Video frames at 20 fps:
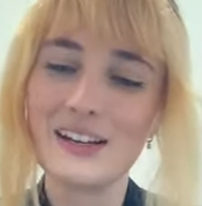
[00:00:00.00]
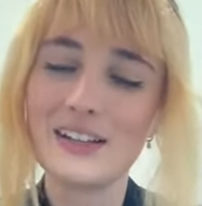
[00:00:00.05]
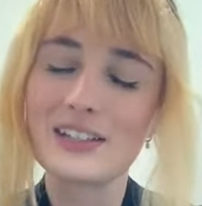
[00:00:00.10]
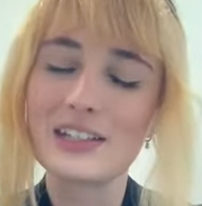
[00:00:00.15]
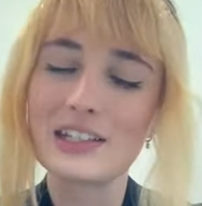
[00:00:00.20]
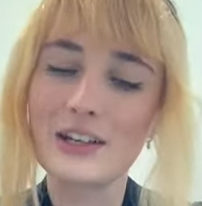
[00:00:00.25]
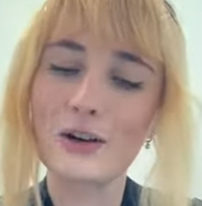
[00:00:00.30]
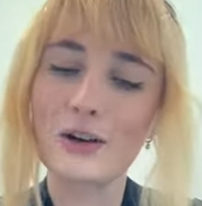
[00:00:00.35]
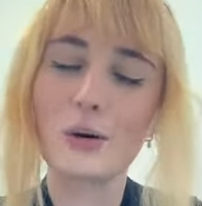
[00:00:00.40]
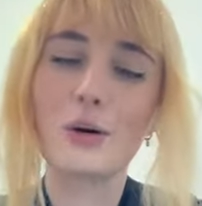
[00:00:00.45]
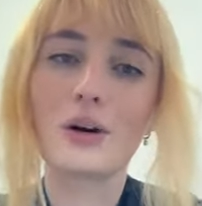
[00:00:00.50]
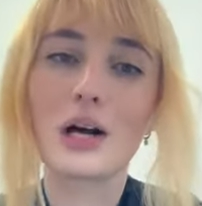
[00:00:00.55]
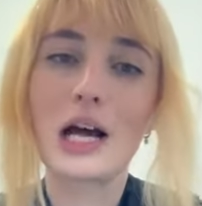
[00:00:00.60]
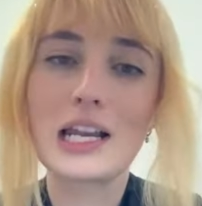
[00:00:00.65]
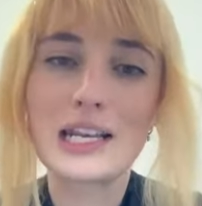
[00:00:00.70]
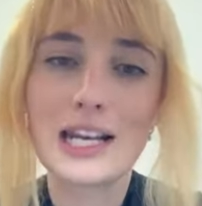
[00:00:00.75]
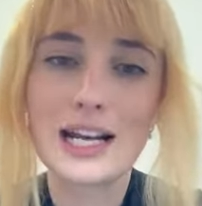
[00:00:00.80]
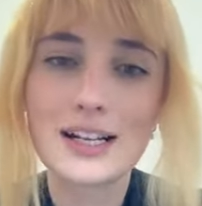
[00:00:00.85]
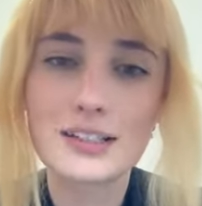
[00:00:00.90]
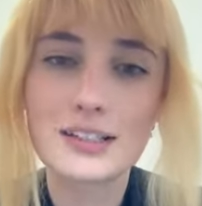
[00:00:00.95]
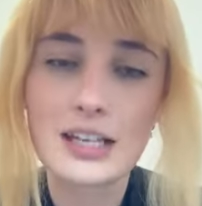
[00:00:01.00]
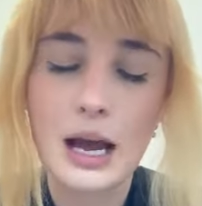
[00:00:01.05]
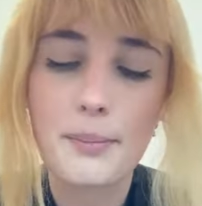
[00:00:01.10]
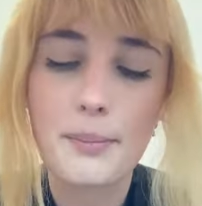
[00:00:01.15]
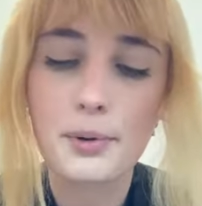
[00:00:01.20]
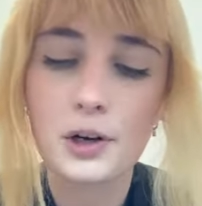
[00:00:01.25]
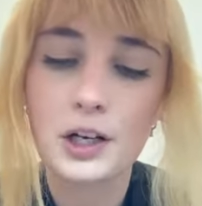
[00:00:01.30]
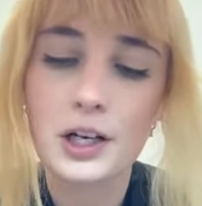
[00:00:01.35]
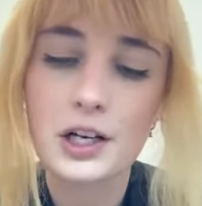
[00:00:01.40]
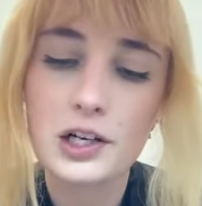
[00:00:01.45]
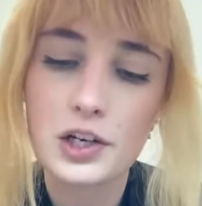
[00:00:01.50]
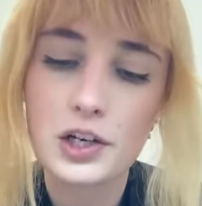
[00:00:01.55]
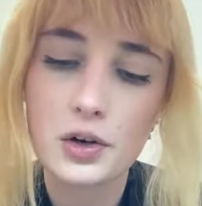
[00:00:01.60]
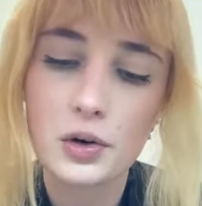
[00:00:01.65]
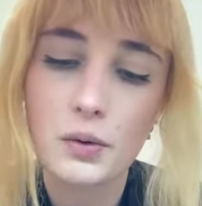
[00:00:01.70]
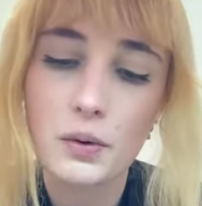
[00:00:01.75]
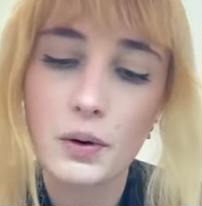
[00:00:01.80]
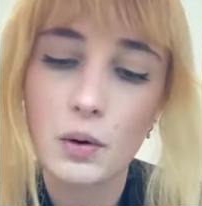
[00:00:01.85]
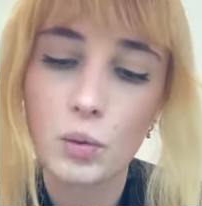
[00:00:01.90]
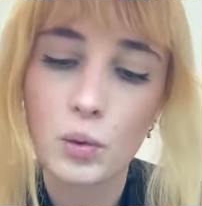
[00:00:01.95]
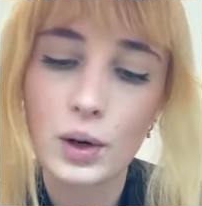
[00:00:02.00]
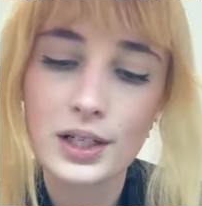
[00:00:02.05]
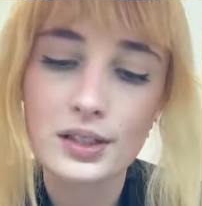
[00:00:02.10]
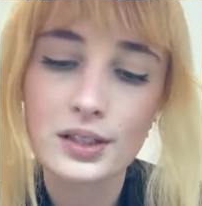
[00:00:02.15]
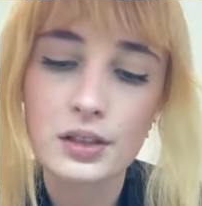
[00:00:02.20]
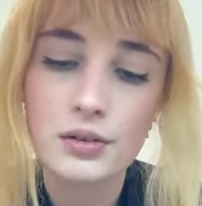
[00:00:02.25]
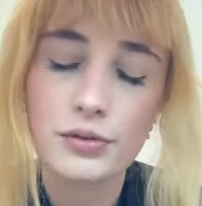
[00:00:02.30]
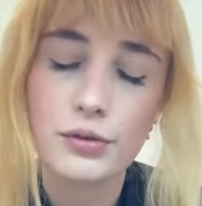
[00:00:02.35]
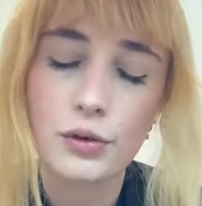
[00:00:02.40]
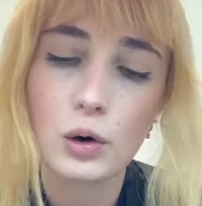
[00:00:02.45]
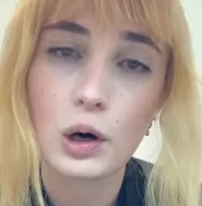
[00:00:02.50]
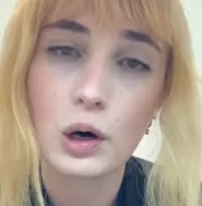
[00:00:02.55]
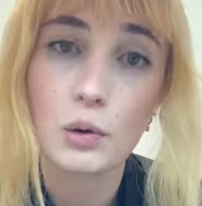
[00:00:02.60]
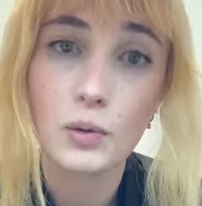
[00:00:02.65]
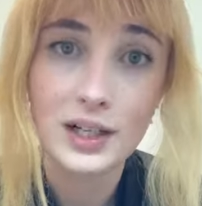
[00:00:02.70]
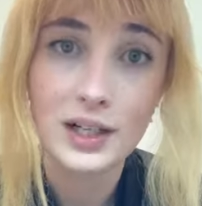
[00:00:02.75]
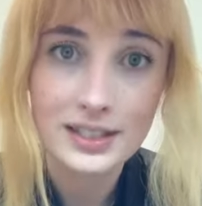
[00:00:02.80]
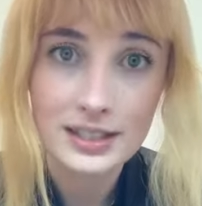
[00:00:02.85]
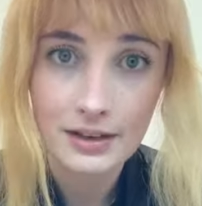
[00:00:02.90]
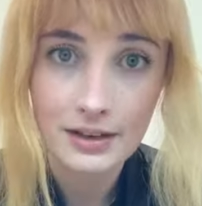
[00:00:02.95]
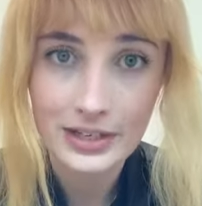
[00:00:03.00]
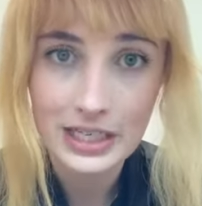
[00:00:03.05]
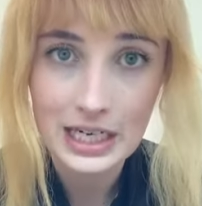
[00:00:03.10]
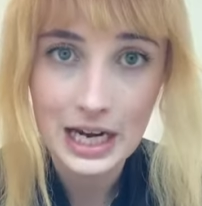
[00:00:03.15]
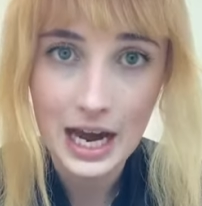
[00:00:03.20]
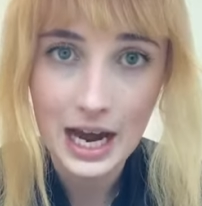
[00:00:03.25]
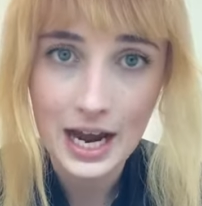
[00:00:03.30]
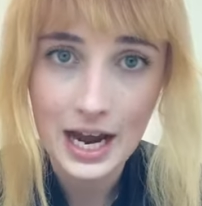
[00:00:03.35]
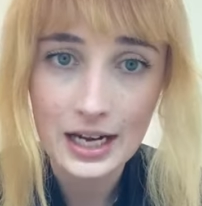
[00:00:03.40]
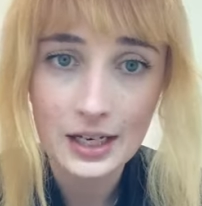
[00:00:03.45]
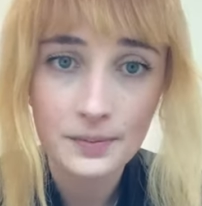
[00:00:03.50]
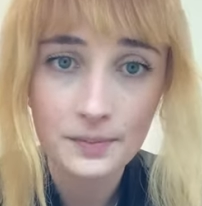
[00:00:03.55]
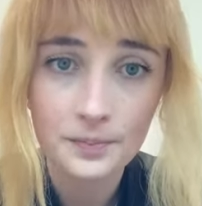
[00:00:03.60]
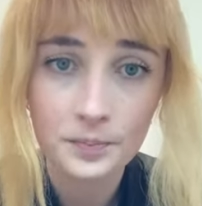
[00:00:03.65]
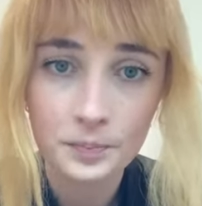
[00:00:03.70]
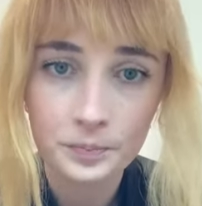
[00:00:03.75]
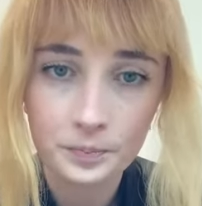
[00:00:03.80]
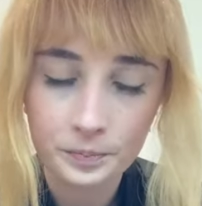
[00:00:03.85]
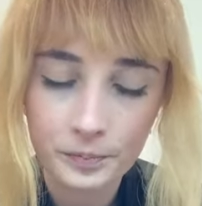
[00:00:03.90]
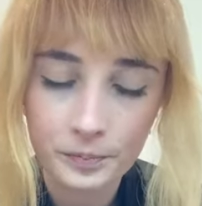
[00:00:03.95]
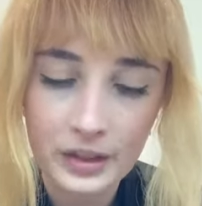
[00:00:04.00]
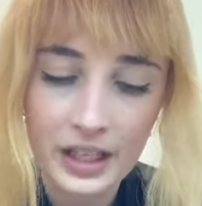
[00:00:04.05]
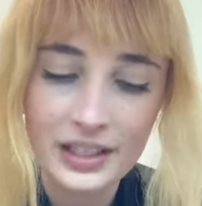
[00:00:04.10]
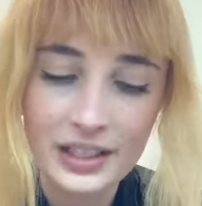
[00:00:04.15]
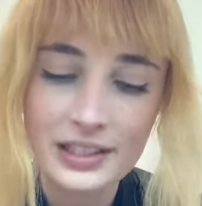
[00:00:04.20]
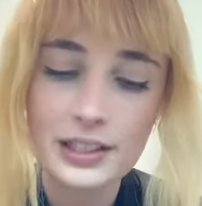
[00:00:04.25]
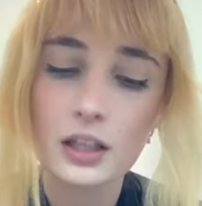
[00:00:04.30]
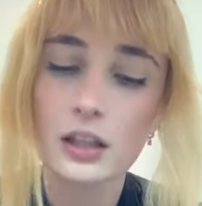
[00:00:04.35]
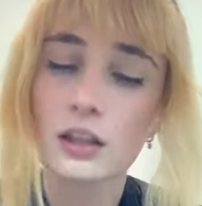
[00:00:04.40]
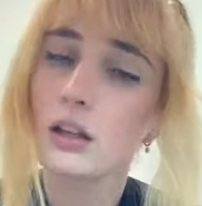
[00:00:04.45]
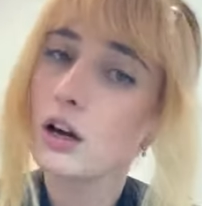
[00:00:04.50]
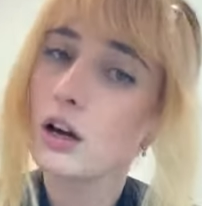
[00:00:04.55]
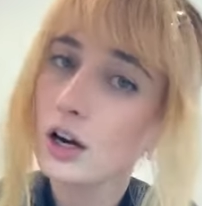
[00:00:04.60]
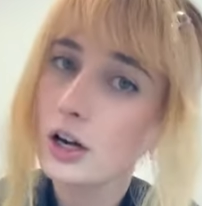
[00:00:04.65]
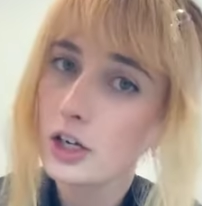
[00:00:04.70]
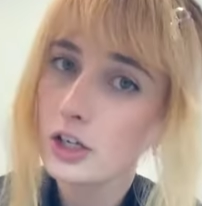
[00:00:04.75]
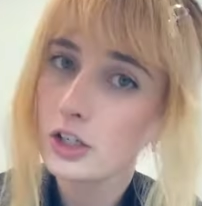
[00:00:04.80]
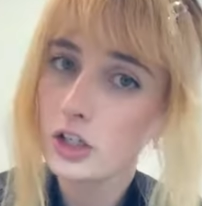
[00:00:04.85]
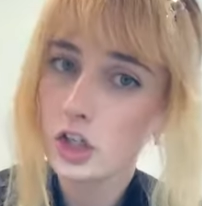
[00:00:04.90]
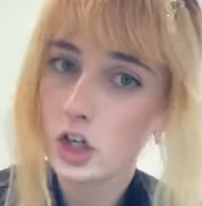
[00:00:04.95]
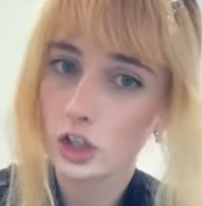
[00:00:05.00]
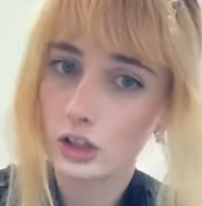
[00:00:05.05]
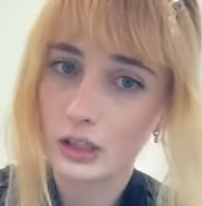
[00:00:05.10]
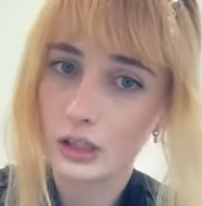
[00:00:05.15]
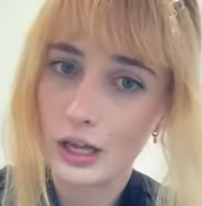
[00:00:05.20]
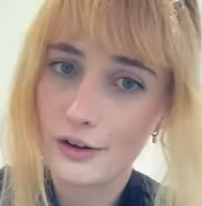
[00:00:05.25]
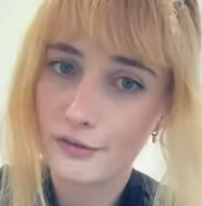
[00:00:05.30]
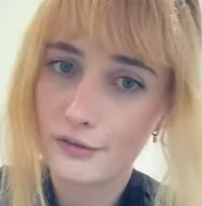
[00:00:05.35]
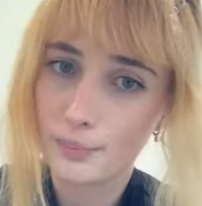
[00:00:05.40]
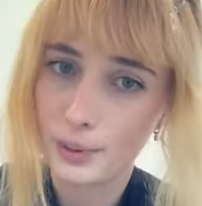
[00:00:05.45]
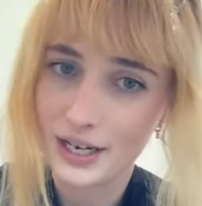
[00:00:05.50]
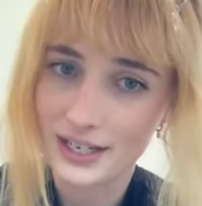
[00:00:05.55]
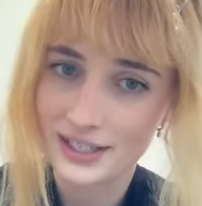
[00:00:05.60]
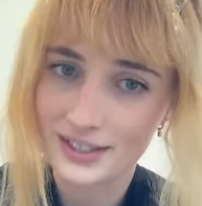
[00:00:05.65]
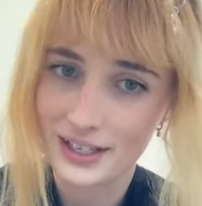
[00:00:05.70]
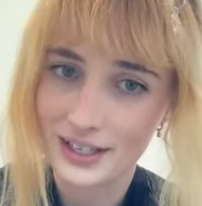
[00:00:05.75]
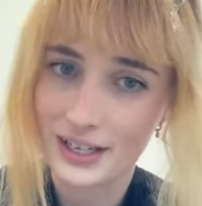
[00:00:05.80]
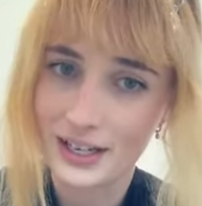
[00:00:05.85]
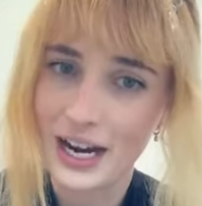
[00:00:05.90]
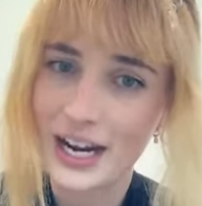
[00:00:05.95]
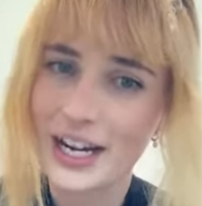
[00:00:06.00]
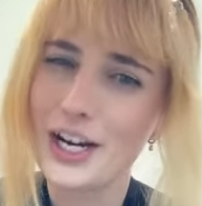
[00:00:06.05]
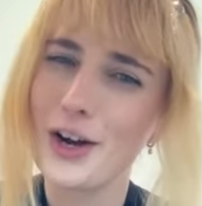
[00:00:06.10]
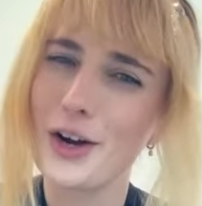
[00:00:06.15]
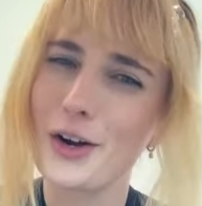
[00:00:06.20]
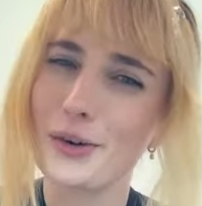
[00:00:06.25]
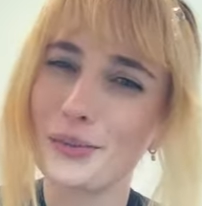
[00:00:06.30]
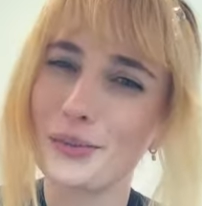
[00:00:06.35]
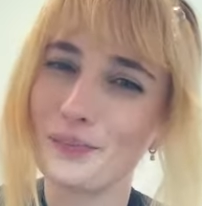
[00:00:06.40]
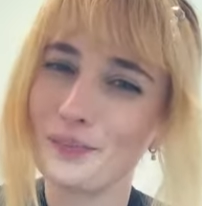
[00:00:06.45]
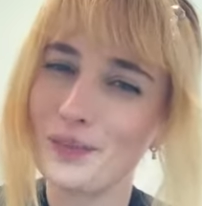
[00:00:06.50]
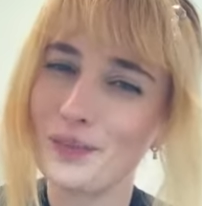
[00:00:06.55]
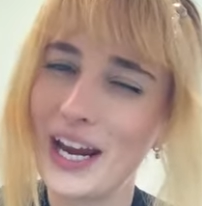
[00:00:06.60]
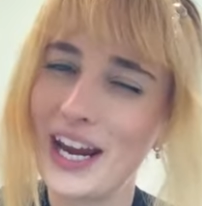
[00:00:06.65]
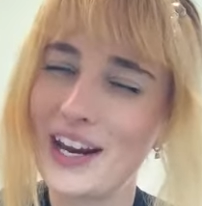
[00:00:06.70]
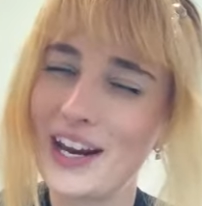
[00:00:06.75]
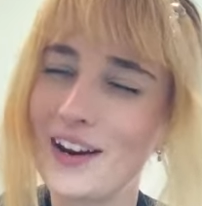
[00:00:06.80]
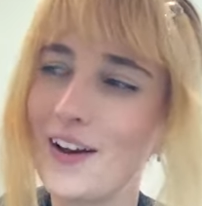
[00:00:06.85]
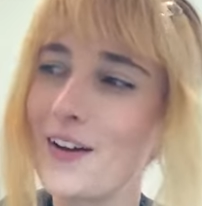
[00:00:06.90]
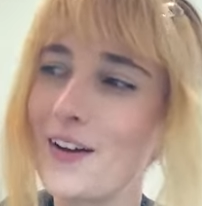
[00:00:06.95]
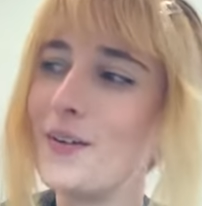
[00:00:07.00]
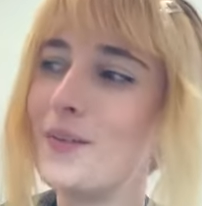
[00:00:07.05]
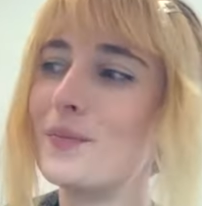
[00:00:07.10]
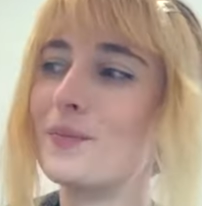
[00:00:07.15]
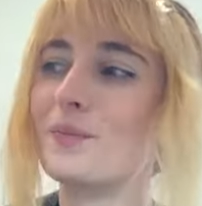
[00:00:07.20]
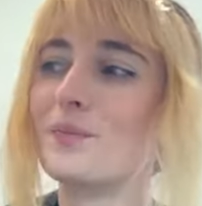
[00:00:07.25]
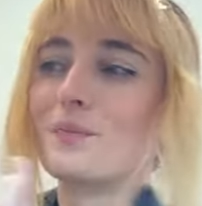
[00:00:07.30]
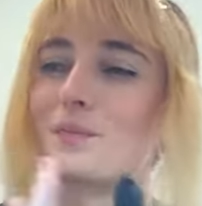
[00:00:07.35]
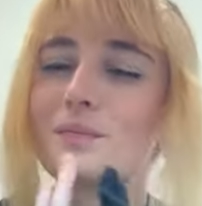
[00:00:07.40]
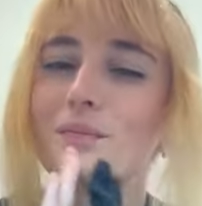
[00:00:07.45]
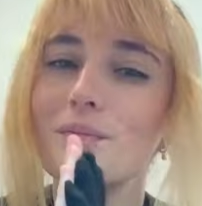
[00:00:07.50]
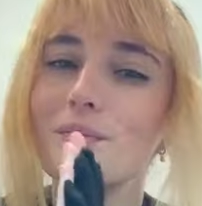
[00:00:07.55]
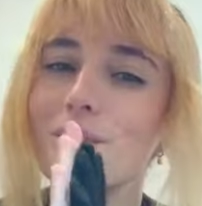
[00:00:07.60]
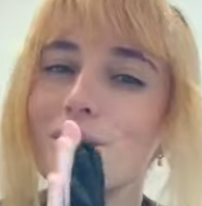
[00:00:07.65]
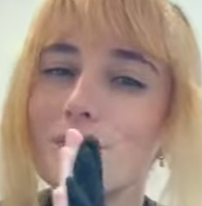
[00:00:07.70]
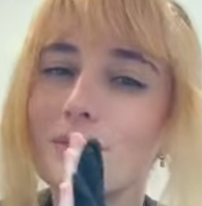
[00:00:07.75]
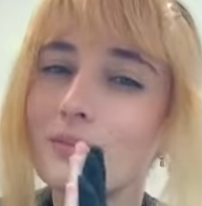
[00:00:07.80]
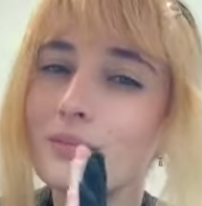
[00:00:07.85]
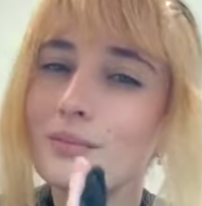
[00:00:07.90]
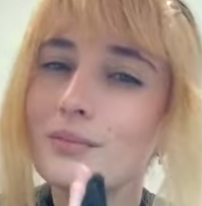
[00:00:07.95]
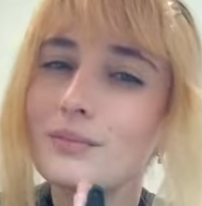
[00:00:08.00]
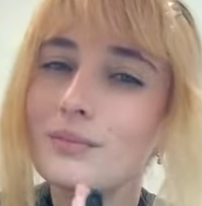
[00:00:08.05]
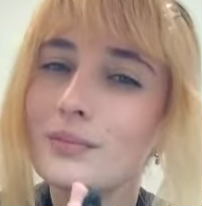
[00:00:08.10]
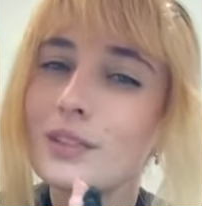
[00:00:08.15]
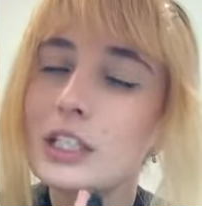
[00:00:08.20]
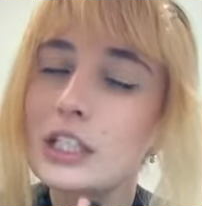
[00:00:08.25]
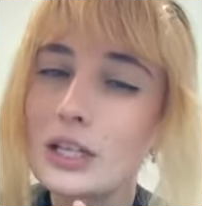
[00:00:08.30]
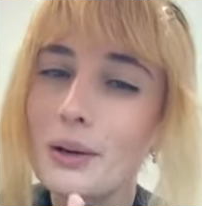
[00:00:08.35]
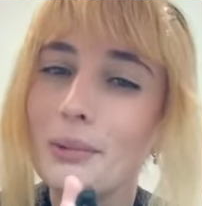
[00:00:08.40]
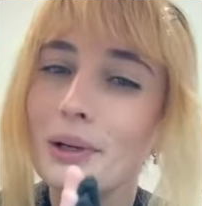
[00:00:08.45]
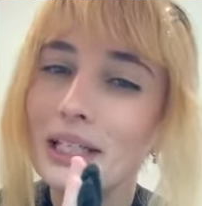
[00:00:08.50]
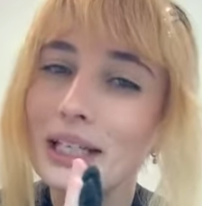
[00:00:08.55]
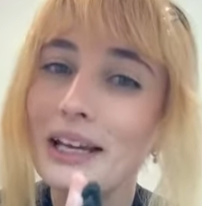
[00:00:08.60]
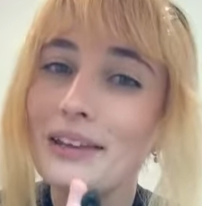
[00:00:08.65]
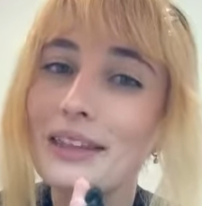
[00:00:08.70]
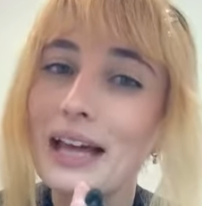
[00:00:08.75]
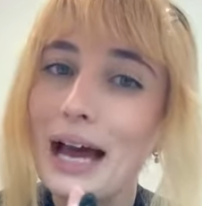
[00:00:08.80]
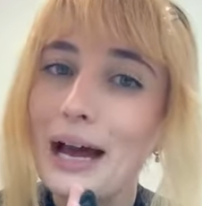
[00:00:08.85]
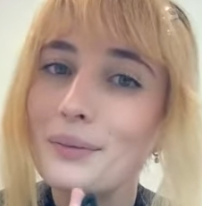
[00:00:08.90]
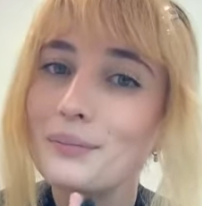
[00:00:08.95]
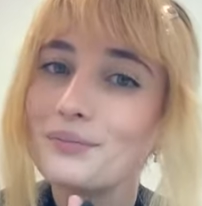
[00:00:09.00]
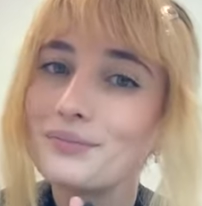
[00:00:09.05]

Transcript: So next up, we're gonna do one, two, four, one, seven, nine. It's a large love bracelet. I know, Hannah. Someone get that.